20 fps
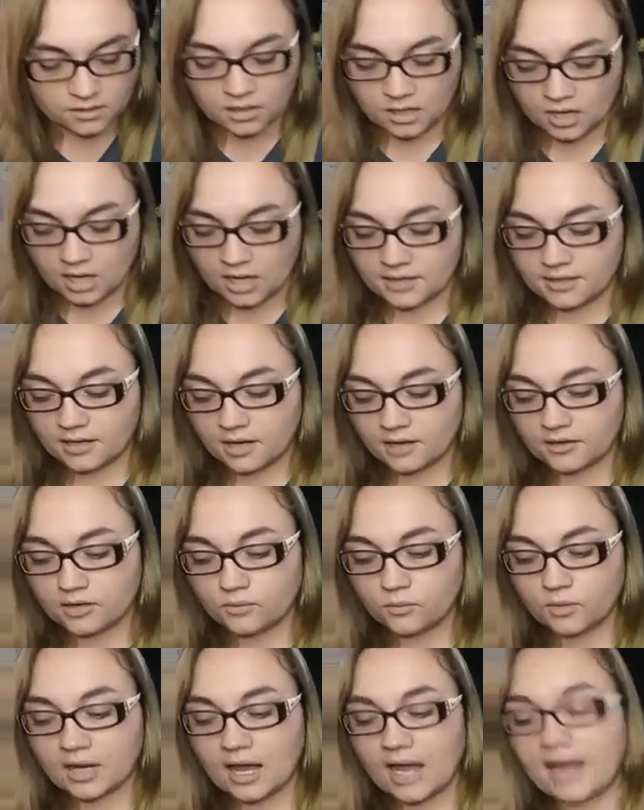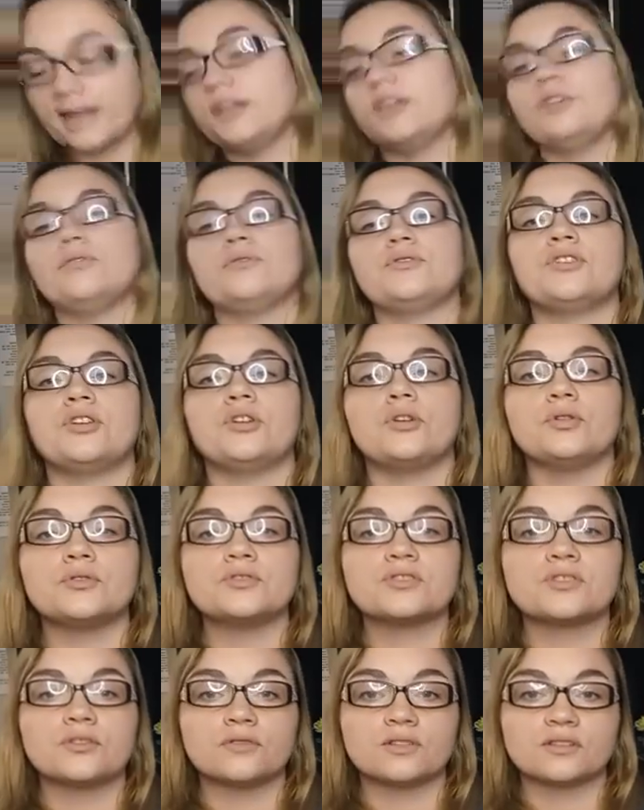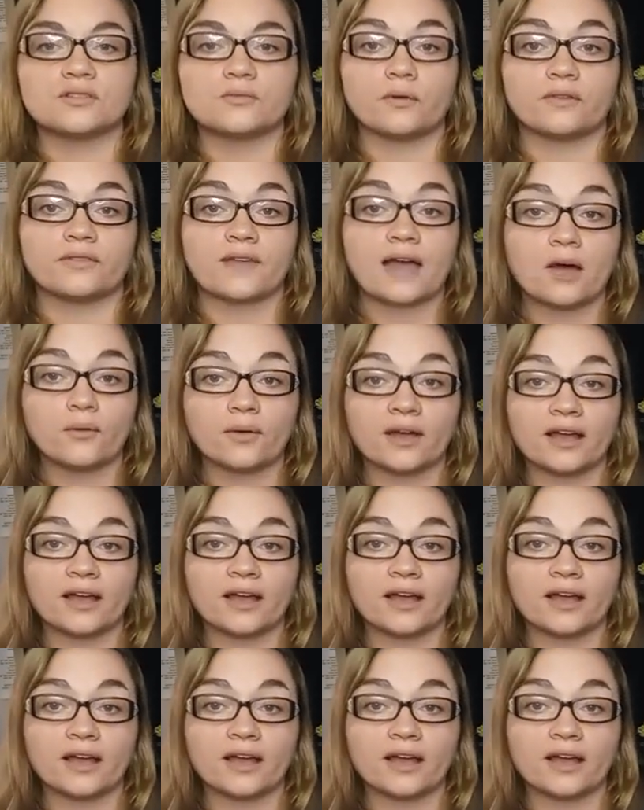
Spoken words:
Another one I do too, so that